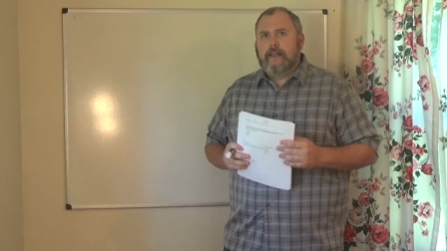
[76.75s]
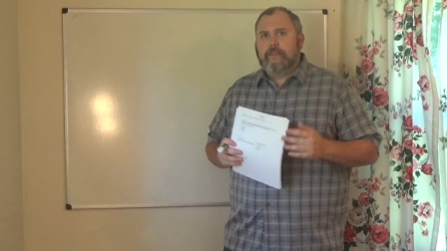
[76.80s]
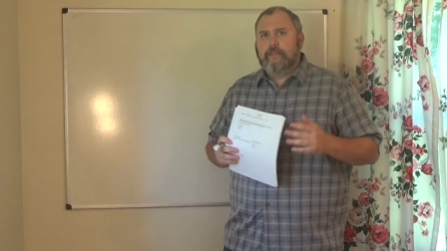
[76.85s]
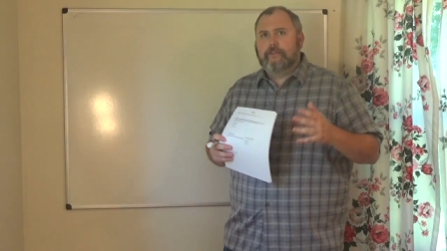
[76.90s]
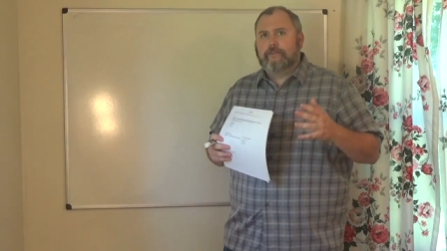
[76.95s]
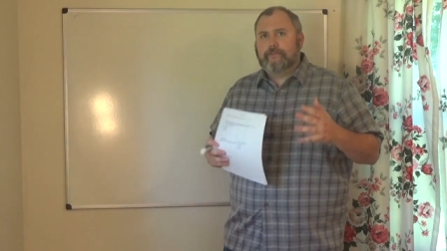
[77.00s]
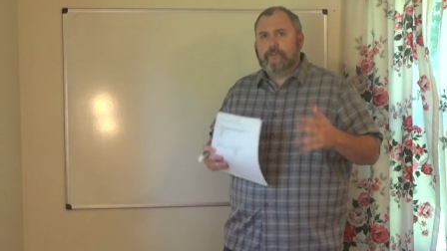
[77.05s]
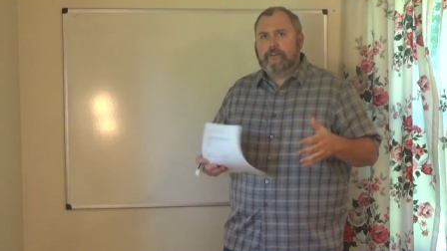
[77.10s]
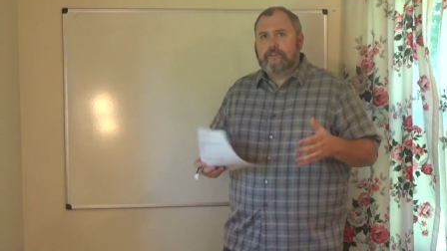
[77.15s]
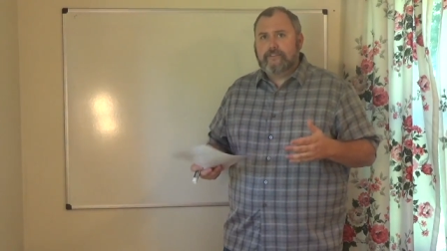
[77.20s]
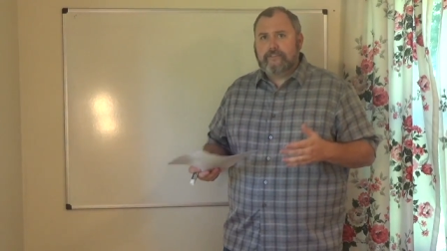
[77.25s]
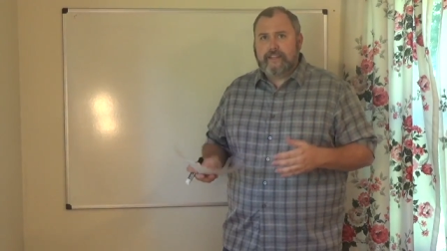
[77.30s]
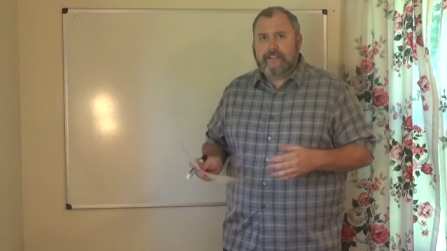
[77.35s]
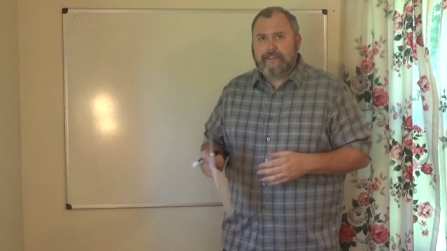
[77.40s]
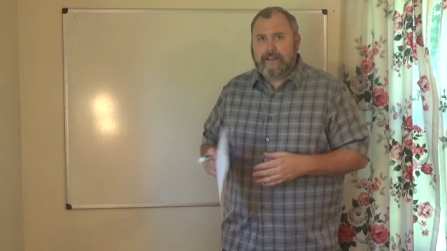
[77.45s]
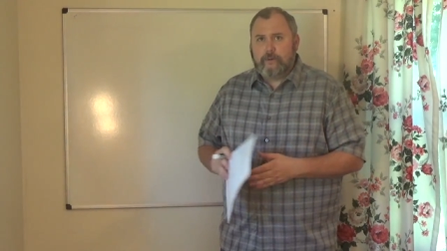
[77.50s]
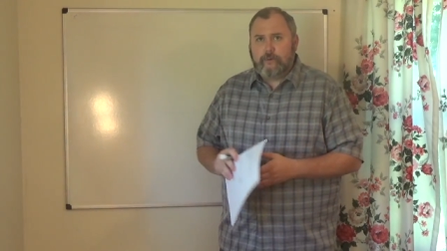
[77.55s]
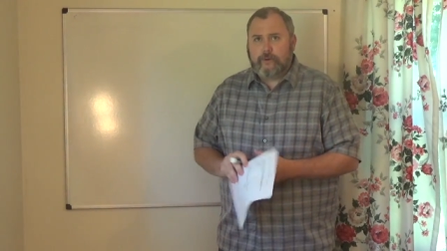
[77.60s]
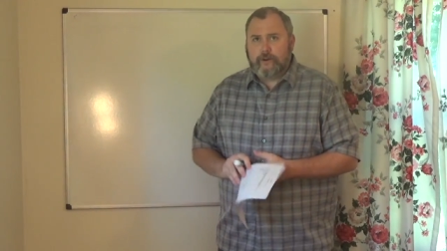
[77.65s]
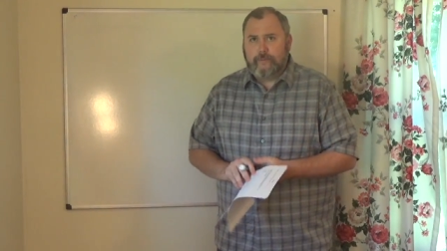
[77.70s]
The first thing
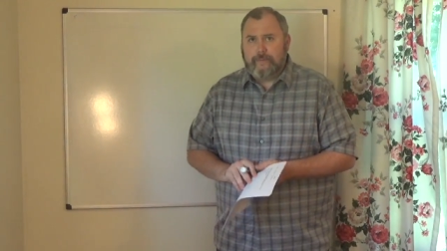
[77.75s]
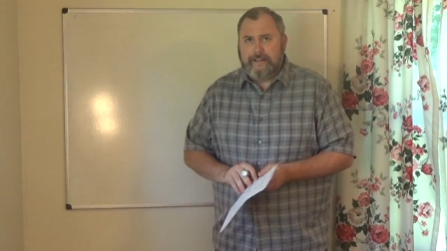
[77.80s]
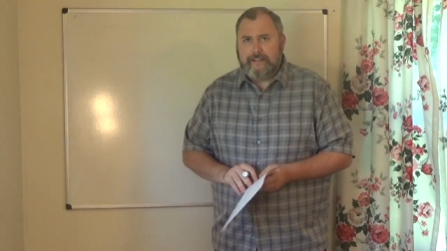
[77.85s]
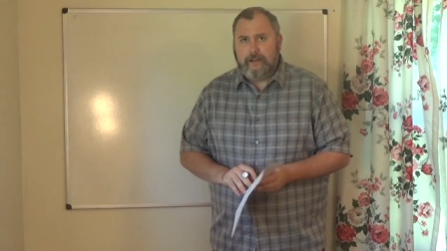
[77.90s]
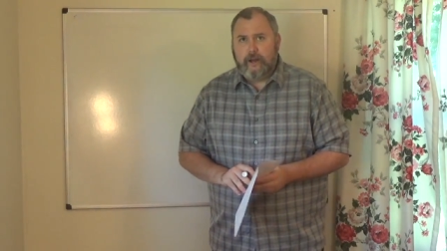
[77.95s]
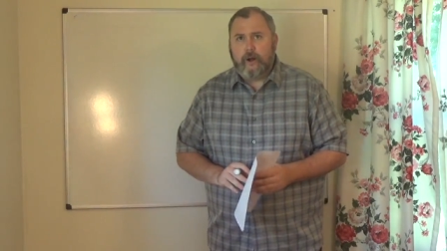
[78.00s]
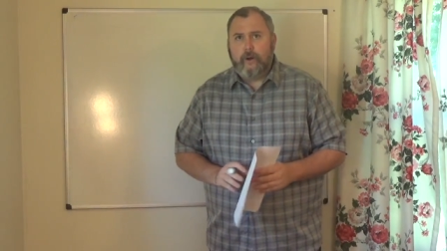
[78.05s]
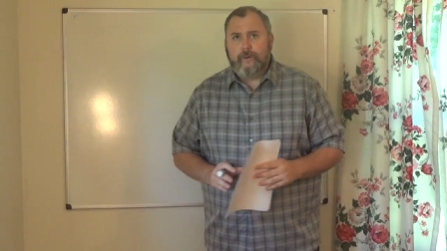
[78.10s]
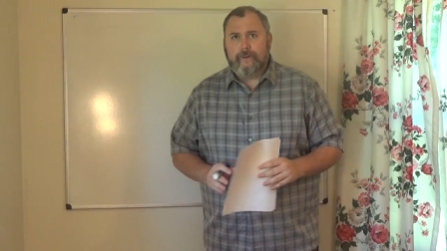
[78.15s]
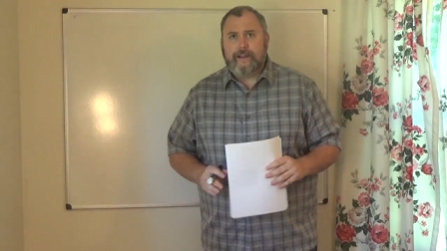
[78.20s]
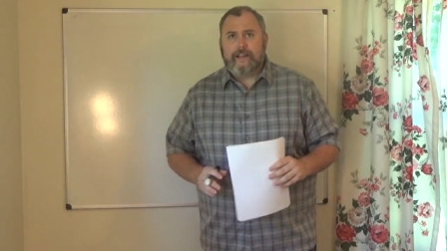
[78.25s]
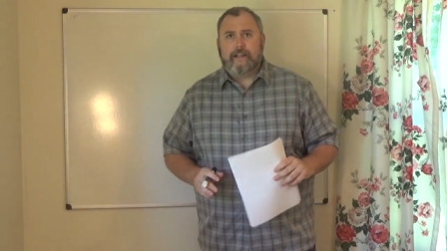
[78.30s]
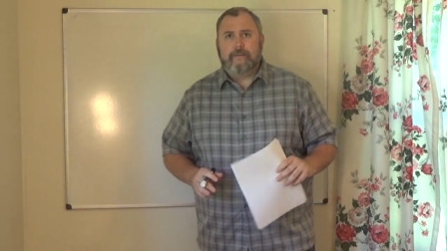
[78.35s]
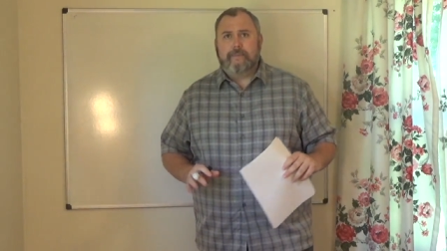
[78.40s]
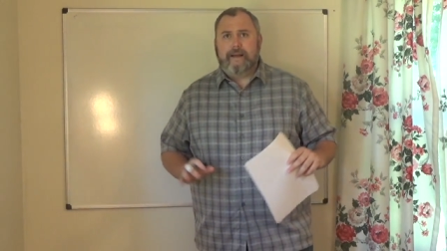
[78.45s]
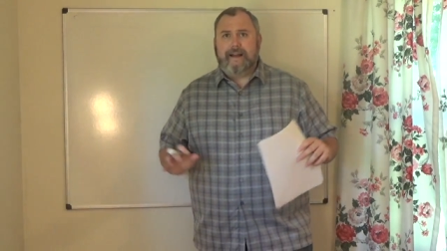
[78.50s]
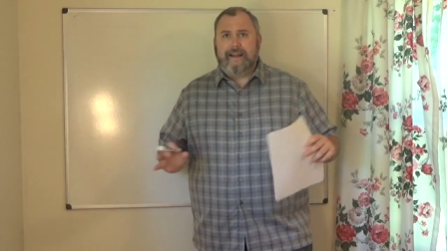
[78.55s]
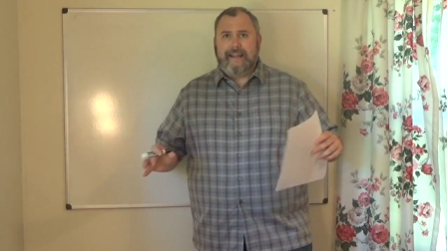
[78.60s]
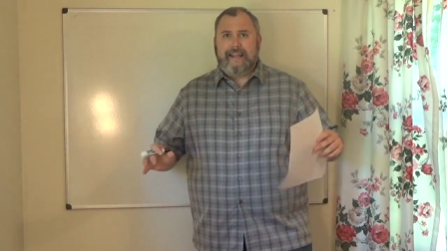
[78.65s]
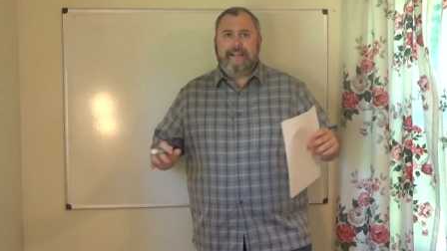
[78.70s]
that we're going to be talking
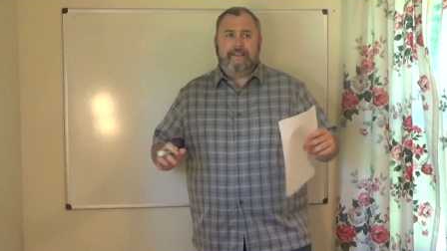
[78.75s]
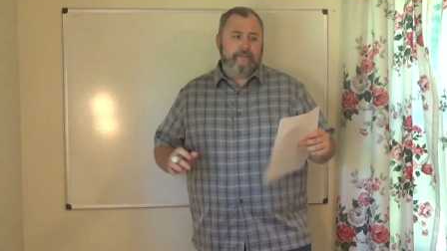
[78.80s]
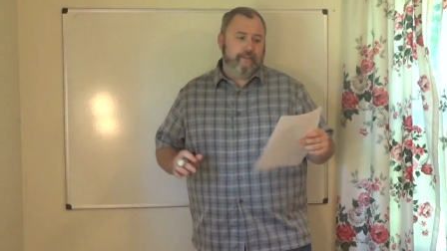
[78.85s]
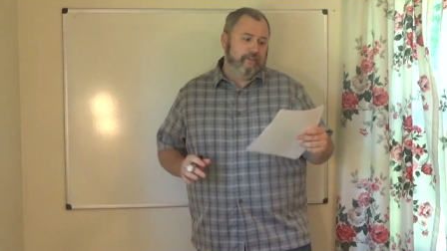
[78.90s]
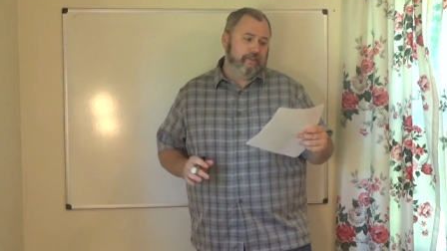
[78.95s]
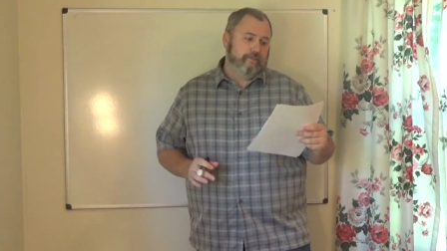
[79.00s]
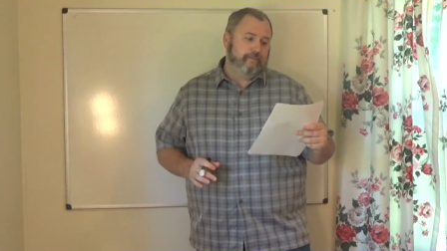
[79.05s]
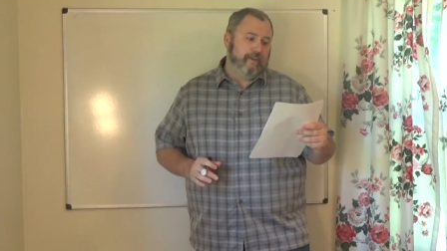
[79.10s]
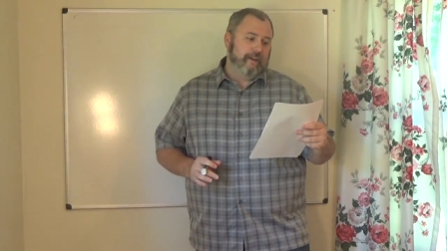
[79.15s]
about in this